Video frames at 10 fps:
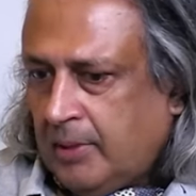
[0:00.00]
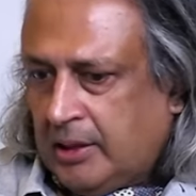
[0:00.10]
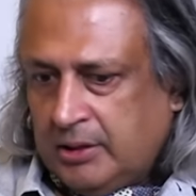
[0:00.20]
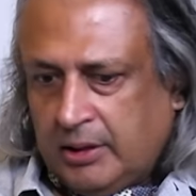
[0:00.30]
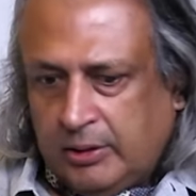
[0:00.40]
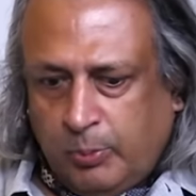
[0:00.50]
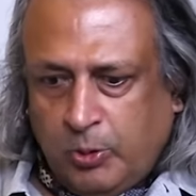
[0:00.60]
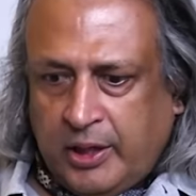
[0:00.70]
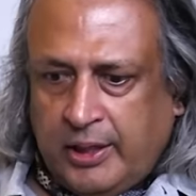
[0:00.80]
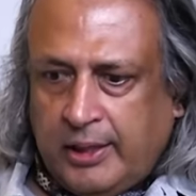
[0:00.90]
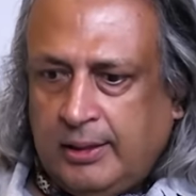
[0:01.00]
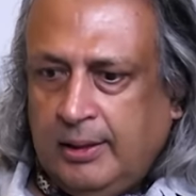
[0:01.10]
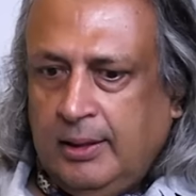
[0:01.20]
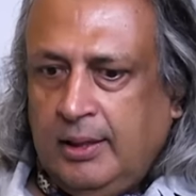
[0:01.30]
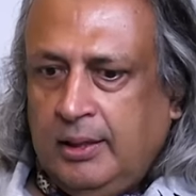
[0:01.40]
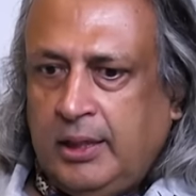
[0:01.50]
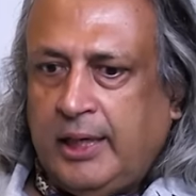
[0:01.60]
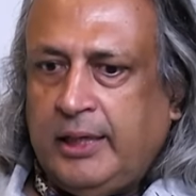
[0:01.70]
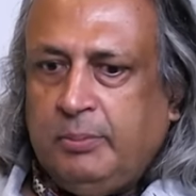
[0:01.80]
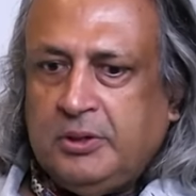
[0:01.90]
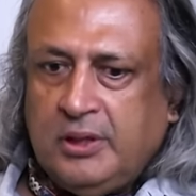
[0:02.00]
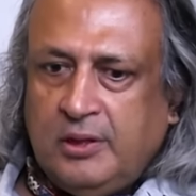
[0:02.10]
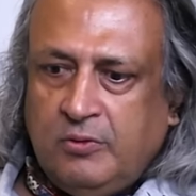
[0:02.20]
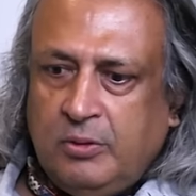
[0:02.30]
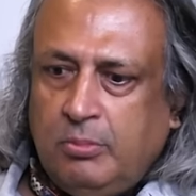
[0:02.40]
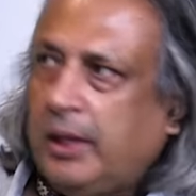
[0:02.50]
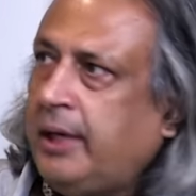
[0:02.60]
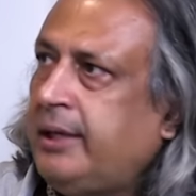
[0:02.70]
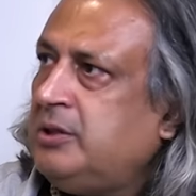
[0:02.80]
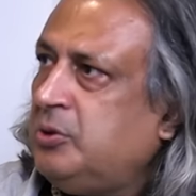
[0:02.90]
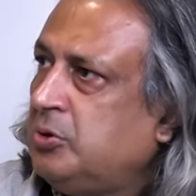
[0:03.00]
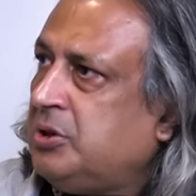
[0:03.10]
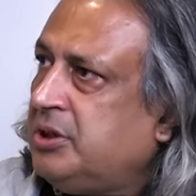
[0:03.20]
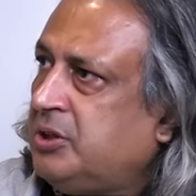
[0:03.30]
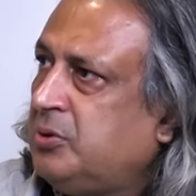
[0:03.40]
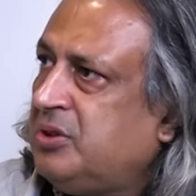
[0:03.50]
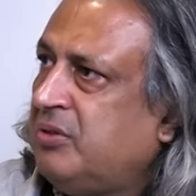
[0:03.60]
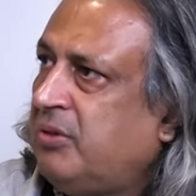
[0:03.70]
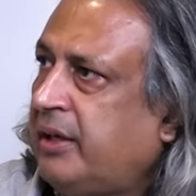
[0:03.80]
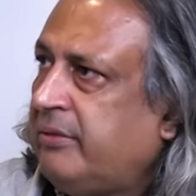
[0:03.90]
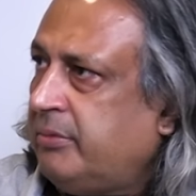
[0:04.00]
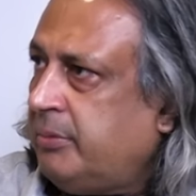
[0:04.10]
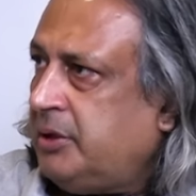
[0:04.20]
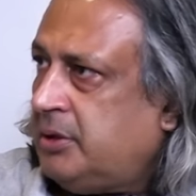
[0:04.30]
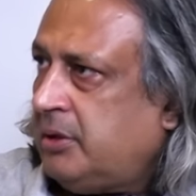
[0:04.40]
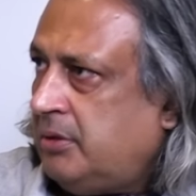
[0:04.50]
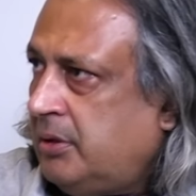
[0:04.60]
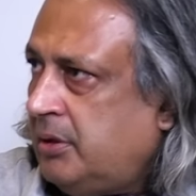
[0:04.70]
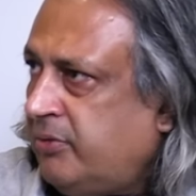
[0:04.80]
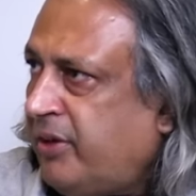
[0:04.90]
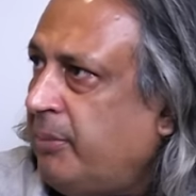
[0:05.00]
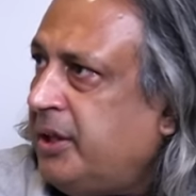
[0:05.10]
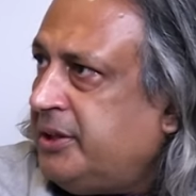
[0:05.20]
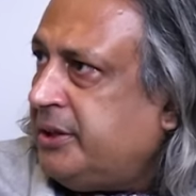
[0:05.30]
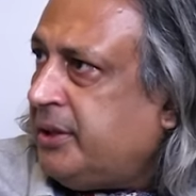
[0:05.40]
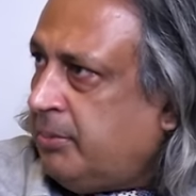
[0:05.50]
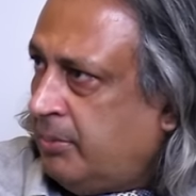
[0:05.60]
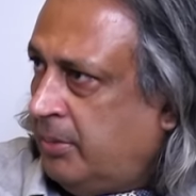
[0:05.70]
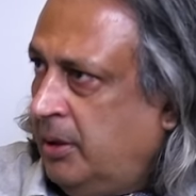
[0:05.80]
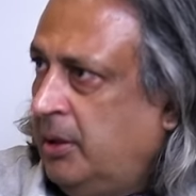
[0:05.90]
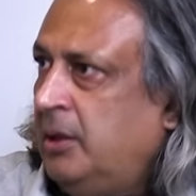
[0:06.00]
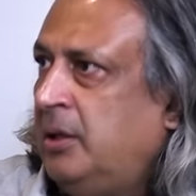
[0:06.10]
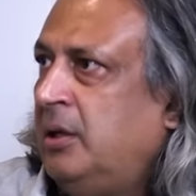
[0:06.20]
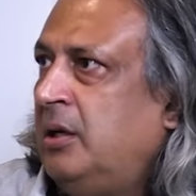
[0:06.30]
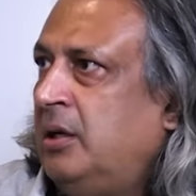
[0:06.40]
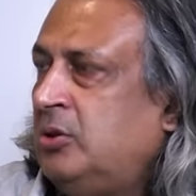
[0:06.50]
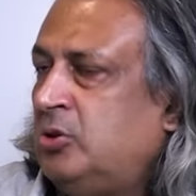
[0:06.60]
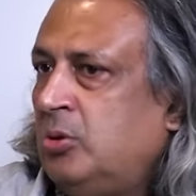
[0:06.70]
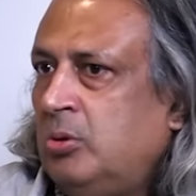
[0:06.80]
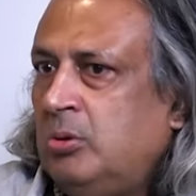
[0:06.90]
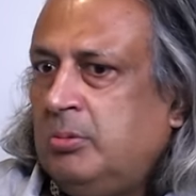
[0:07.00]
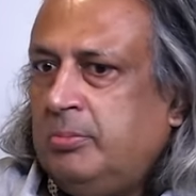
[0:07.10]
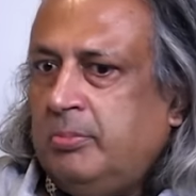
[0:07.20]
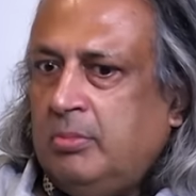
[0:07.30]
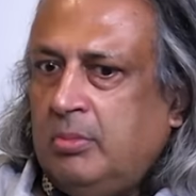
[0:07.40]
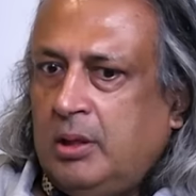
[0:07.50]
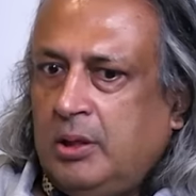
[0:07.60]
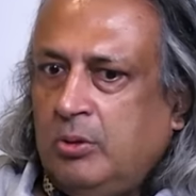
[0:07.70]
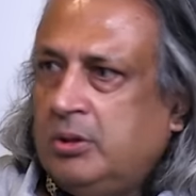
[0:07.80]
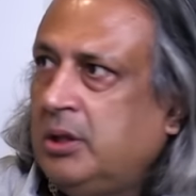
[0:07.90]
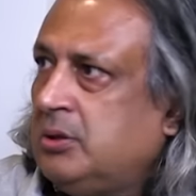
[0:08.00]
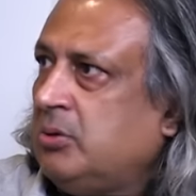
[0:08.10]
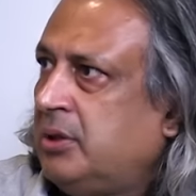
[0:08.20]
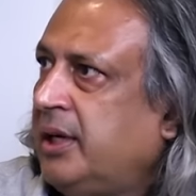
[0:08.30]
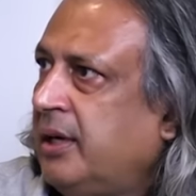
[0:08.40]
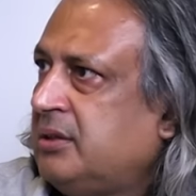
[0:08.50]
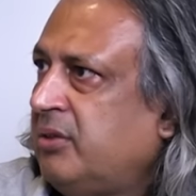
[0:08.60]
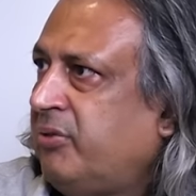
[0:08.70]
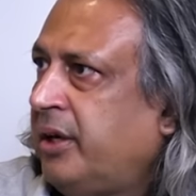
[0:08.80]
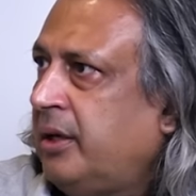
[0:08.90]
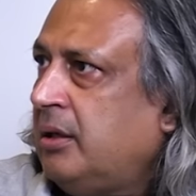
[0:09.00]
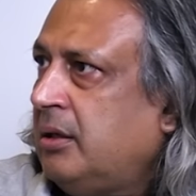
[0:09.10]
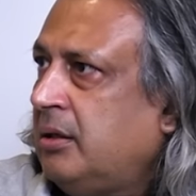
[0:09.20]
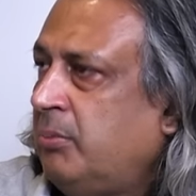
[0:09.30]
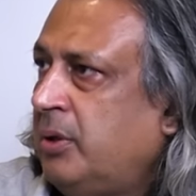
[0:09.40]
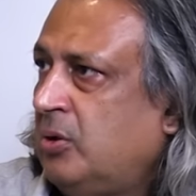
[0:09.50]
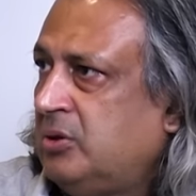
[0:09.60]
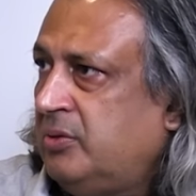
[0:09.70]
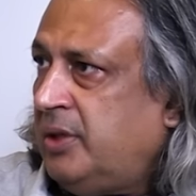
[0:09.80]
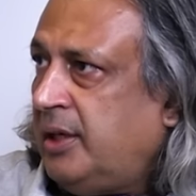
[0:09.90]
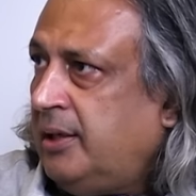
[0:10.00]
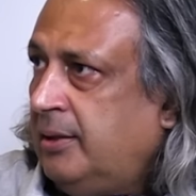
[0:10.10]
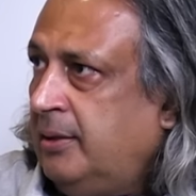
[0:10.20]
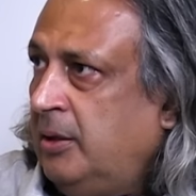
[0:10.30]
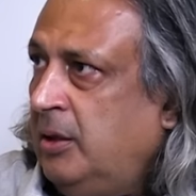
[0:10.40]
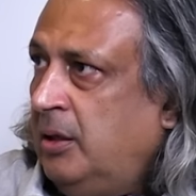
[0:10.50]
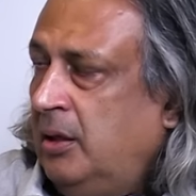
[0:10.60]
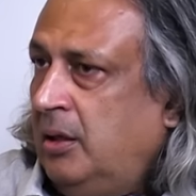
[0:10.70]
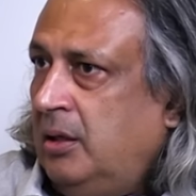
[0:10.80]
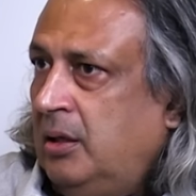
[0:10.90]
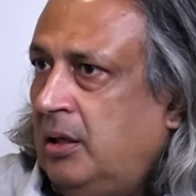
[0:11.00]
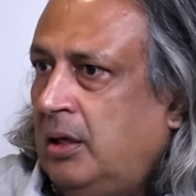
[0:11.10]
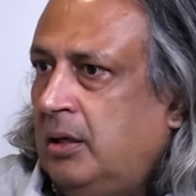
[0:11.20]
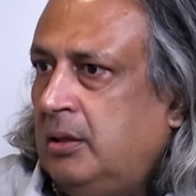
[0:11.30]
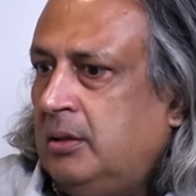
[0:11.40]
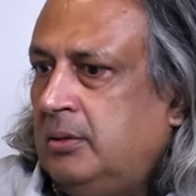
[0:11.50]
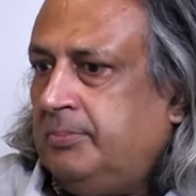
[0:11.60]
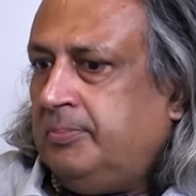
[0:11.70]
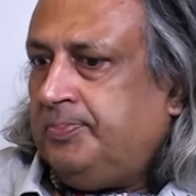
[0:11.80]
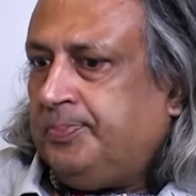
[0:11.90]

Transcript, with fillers: as a report I read, 90% of the money is used just to survive a family's income. Okay. So, you know, so they are suffering because of that. Mm-hmm.